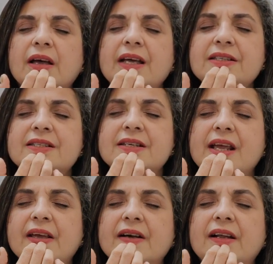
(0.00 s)
and
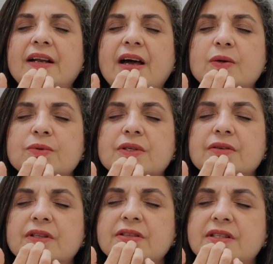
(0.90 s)
saying aloud
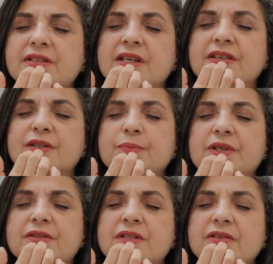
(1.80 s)
the
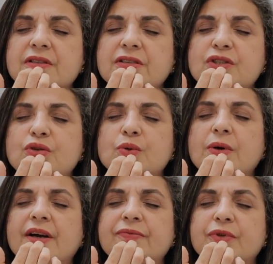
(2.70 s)
statement that you
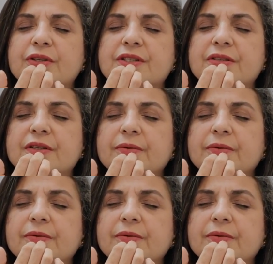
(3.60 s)
have written.